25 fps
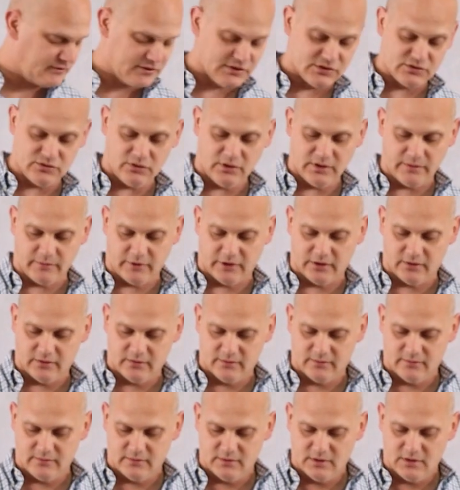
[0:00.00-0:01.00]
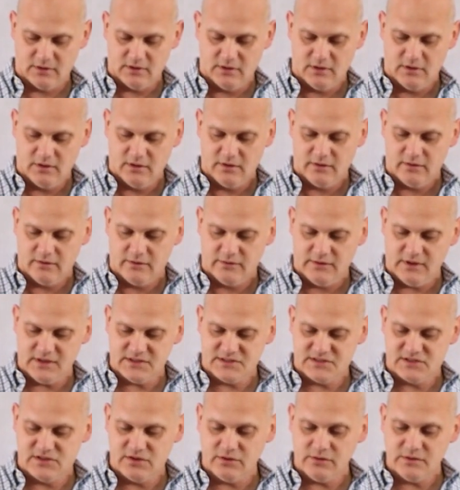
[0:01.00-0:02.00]
of enjoyment?
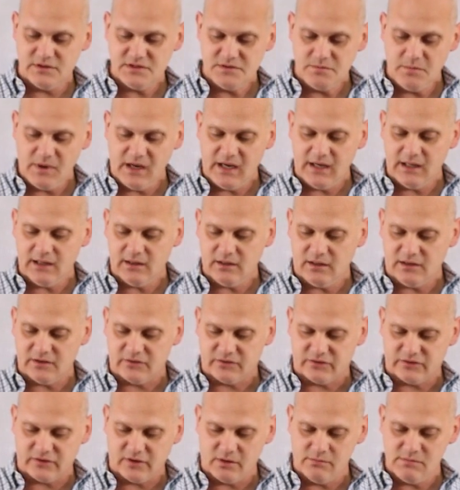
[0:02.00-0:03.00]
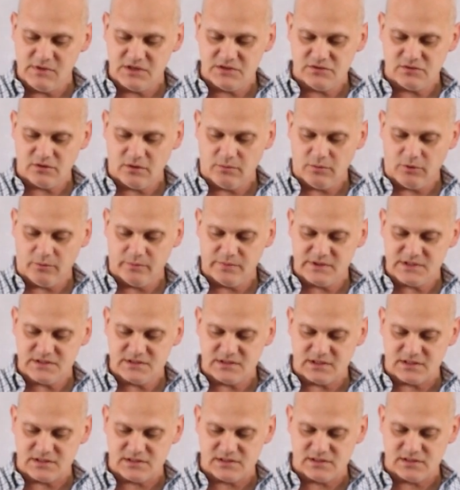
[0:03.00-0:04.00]
This too is meaningless, a miserable
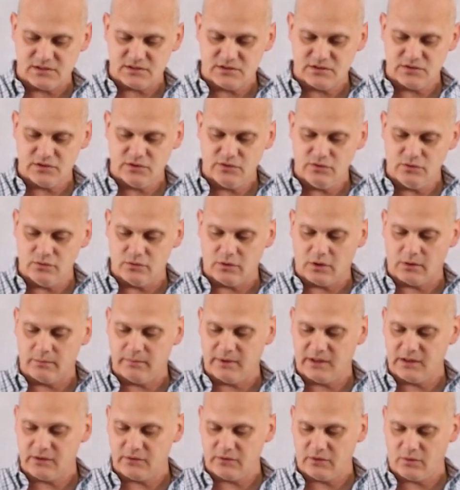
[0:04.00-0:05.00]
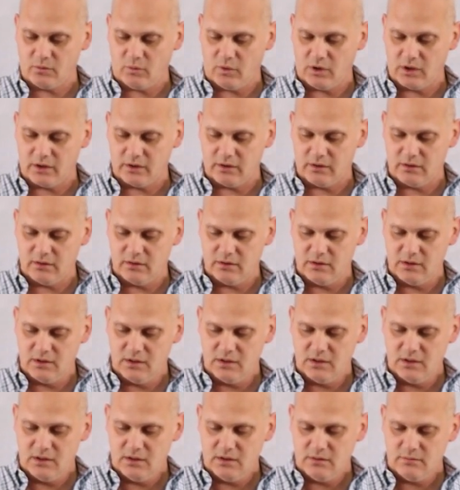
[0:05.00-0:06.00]
business. Two are better than one,
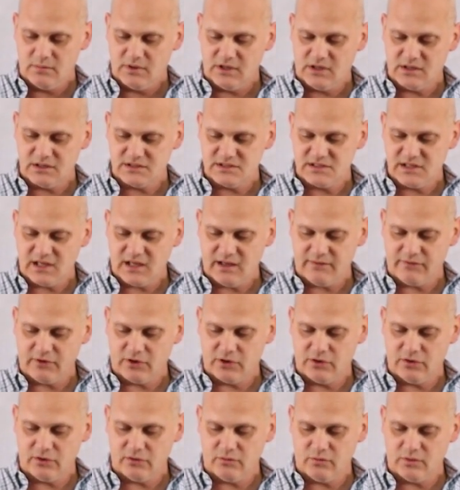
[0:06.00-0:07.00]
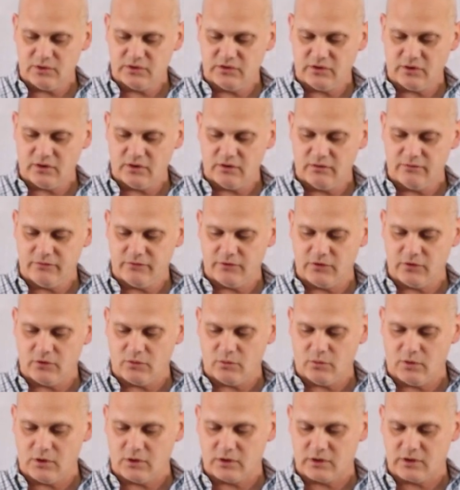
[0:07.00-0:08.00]
because they have a good return for
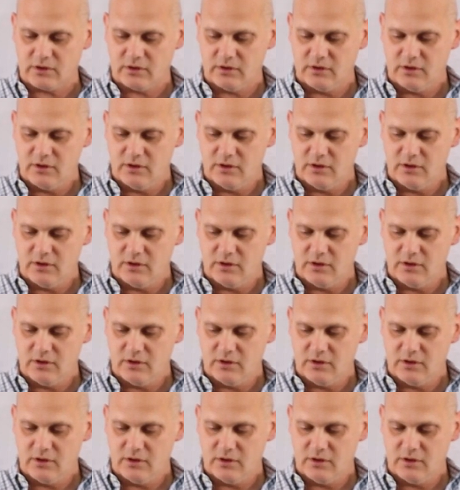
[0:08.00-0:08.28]
their work.